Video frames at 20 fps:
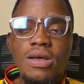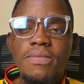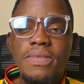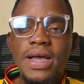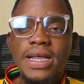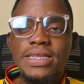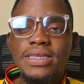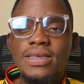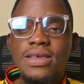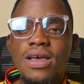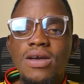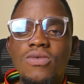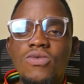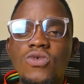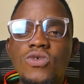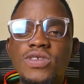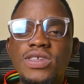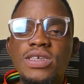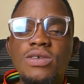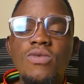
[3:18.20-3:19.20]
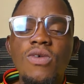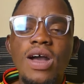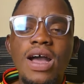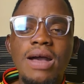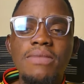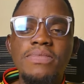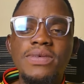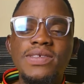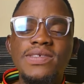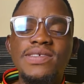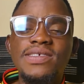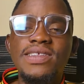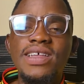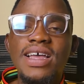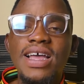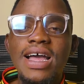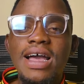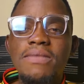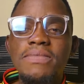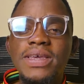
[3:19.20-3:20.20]
but we'll see what happens in
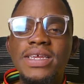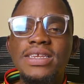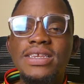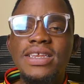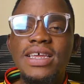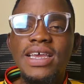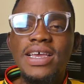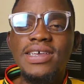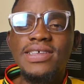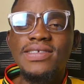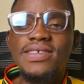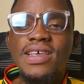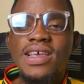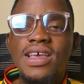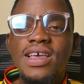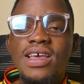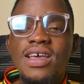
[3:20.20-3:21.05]
the coming days